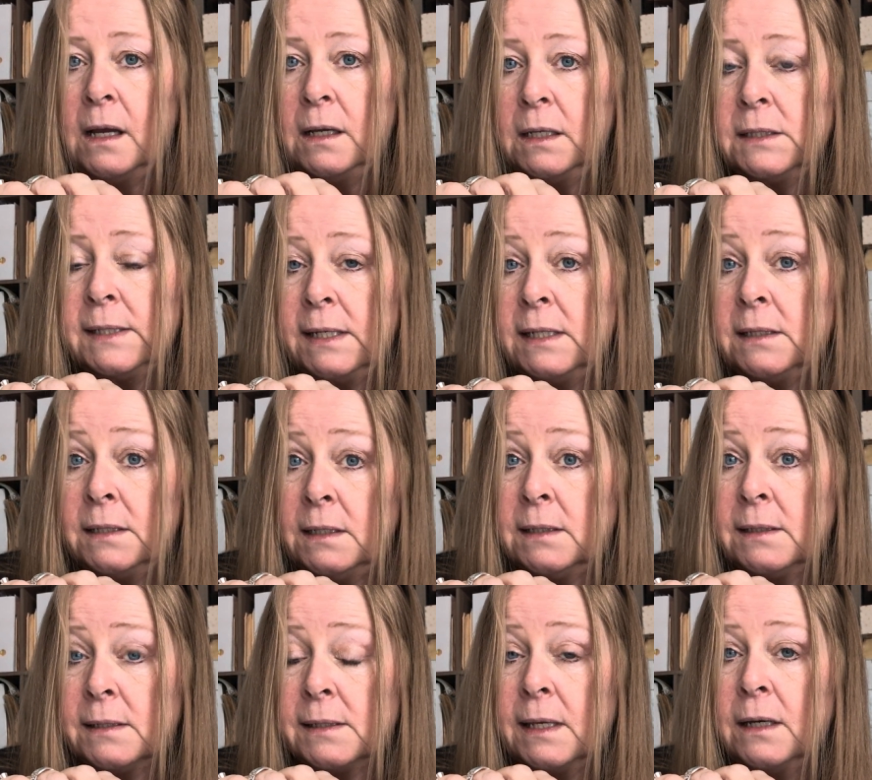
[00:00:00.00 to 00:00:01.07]

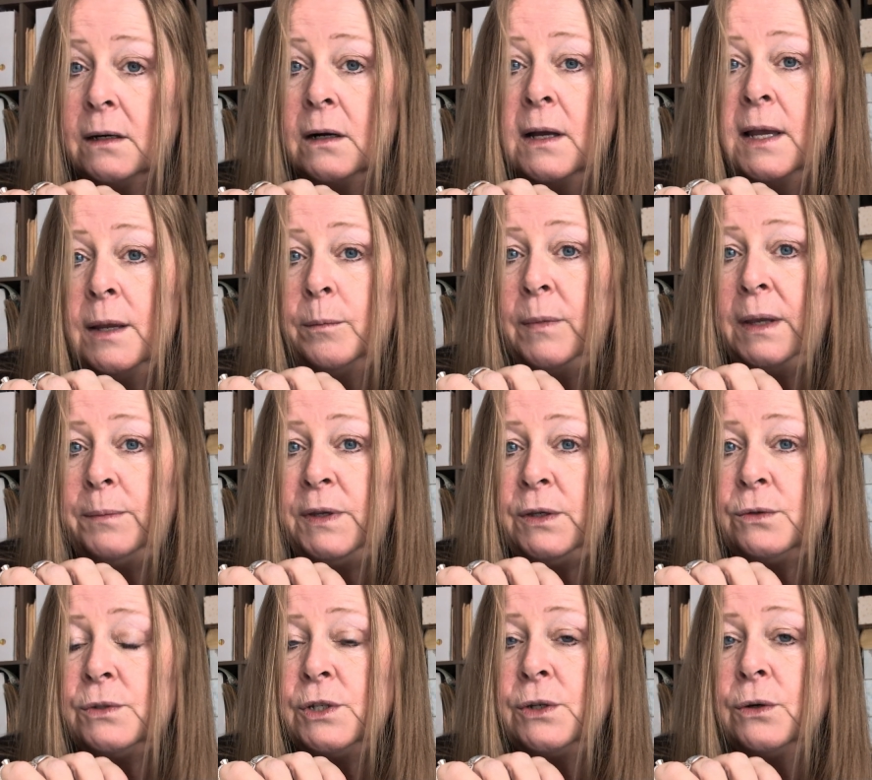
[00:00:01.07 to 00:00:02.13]
It's a skill. Maybe
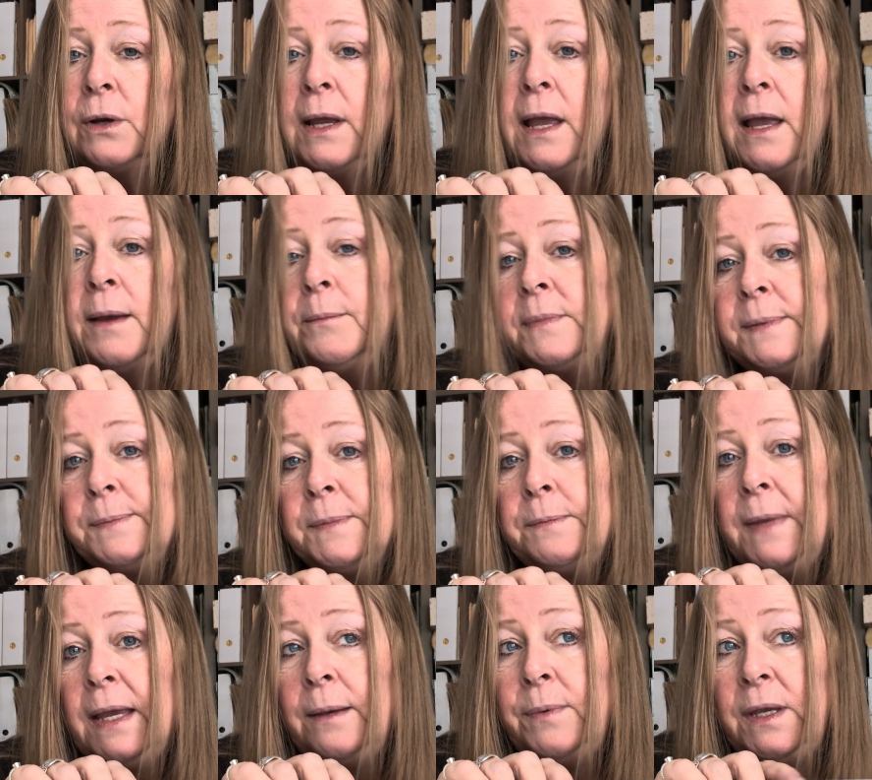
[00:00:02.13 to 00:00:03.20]
you do.
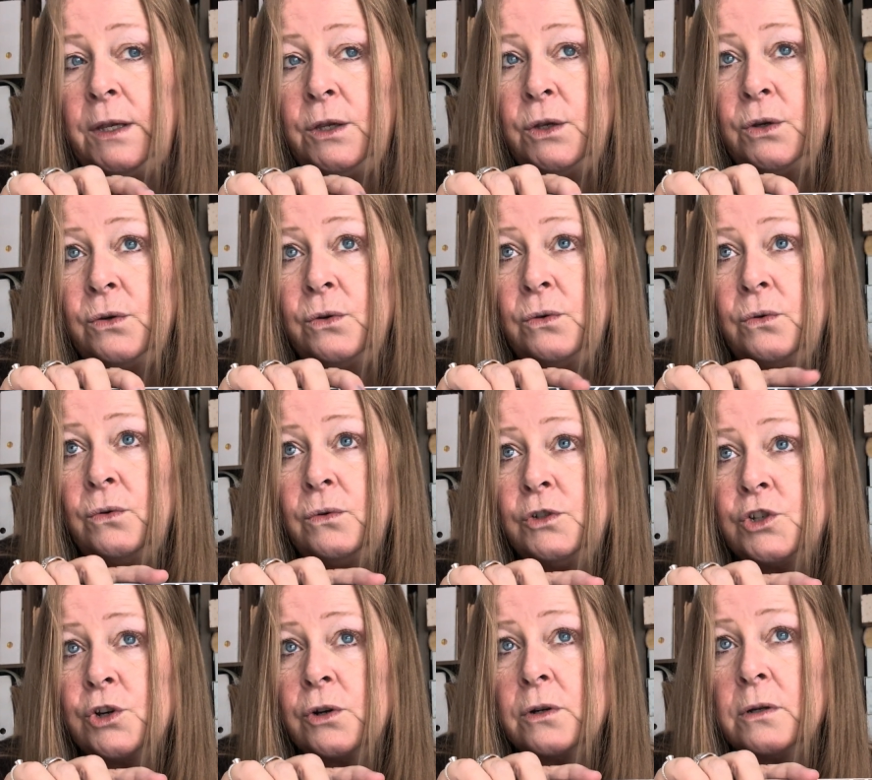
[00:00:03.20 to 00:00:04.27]
Maybe you
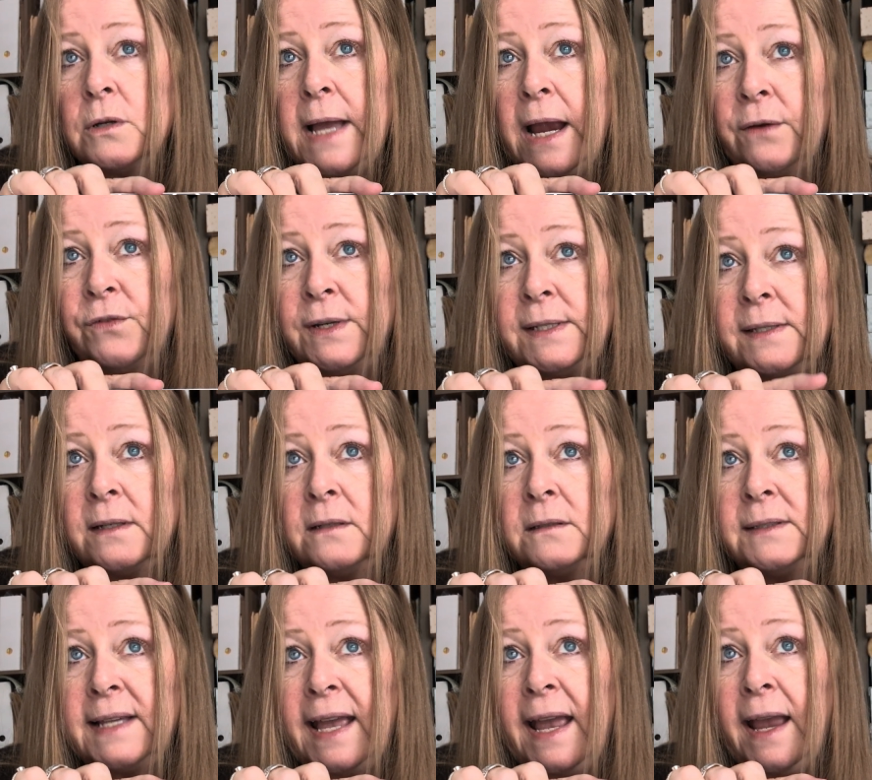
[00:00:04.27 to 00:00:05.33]
journal every single
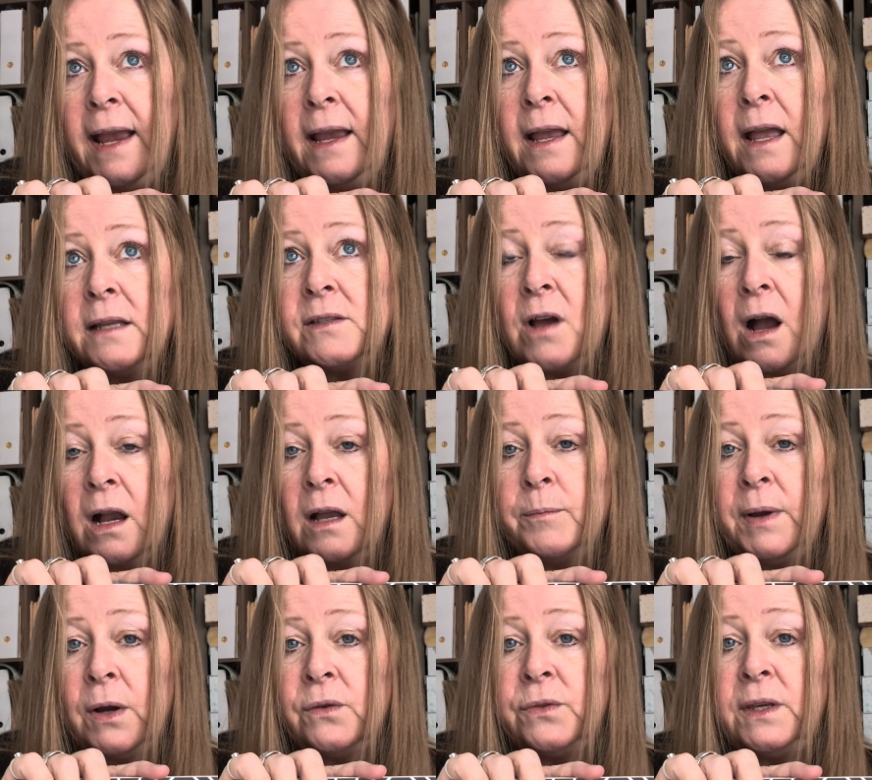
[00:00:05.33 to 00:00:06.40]
day and talk
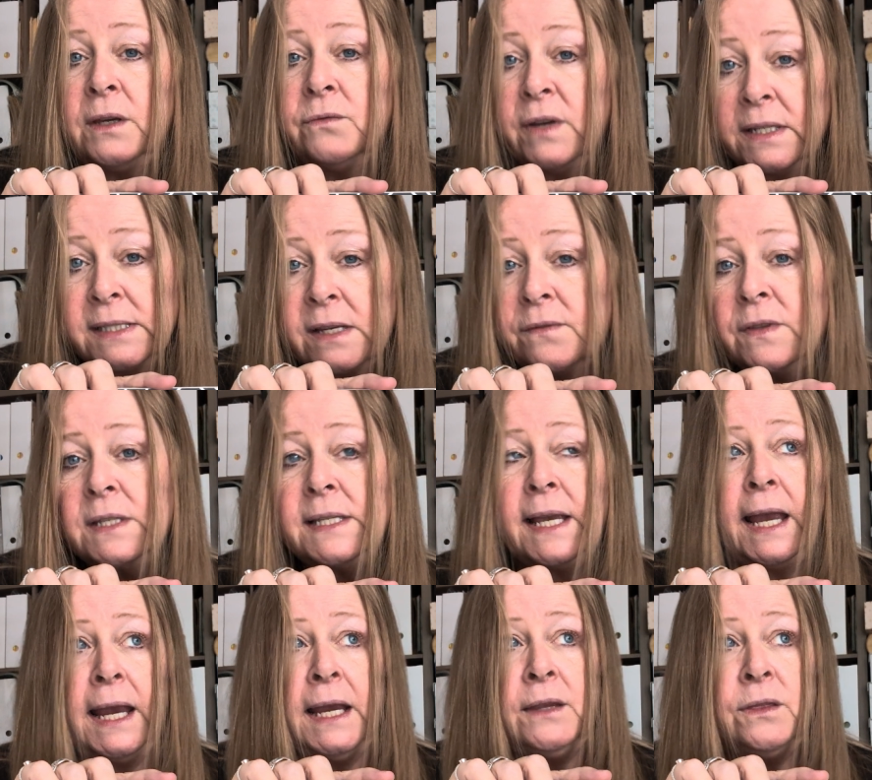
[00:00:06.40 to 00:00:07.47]
about the events of the
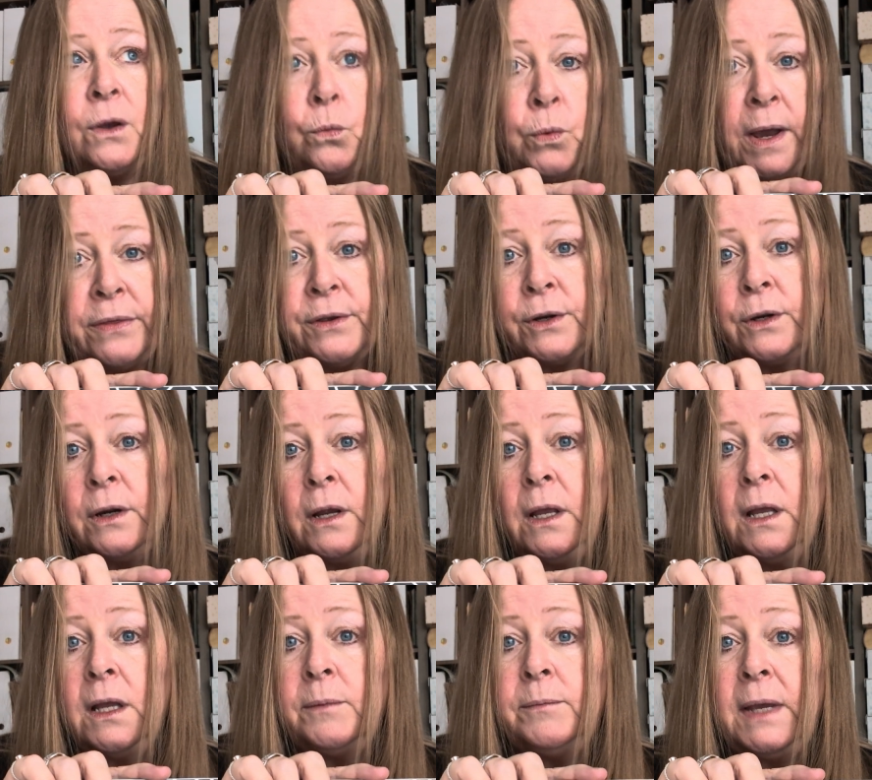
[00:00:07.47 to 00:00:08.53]
day, the weather.
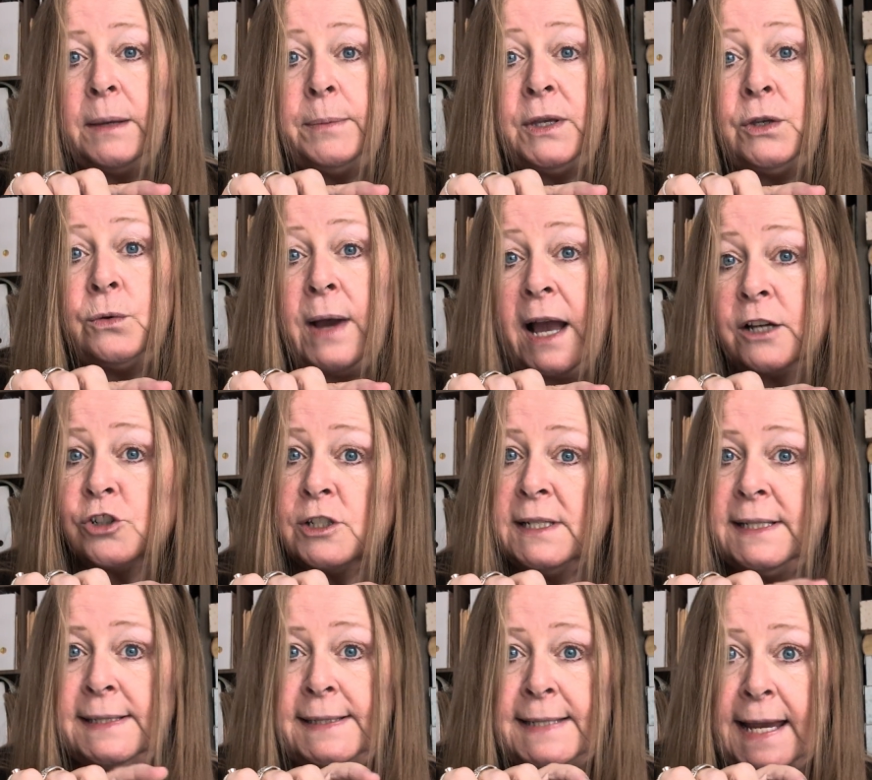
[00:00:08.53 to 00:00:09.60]
Maybe you
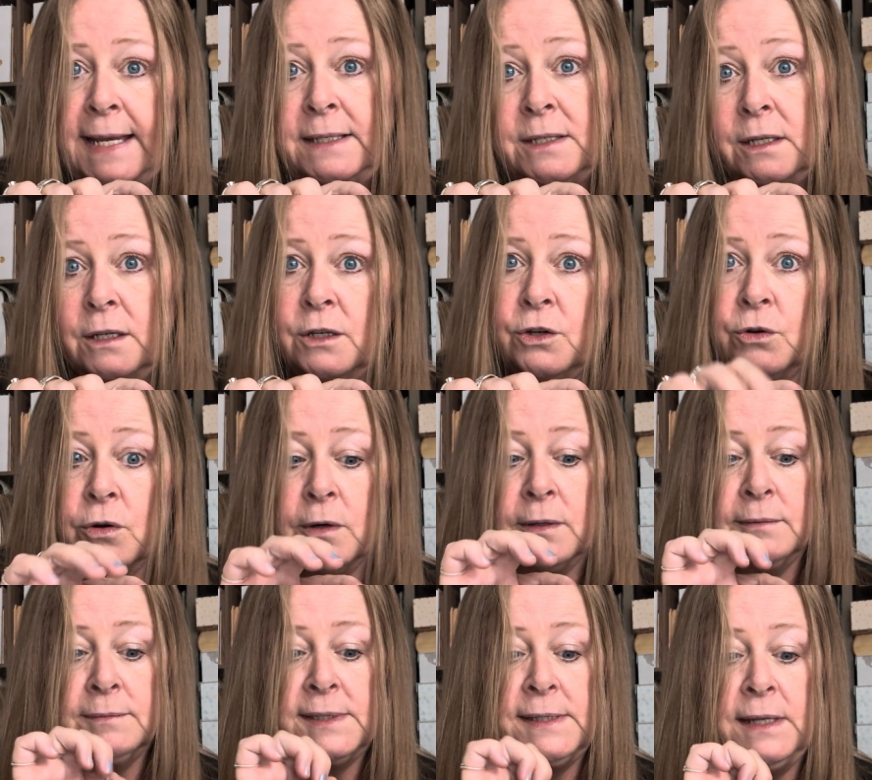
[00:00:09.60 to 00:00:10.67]
actually date
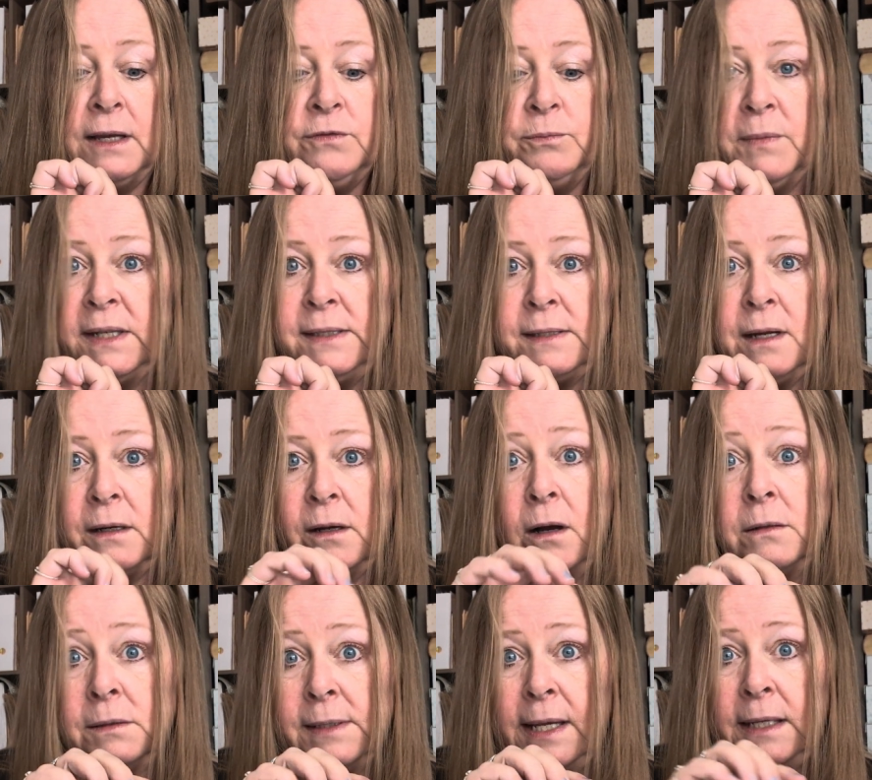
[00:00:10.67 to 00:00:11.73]
your stuff. Mine's not
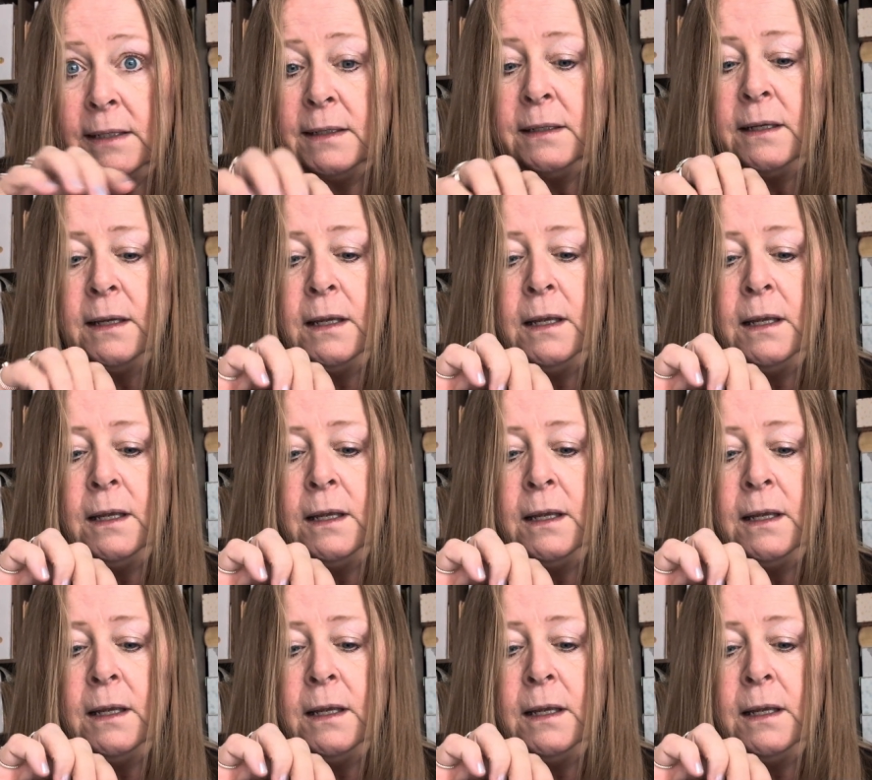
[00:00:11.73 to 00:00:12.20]
all dated.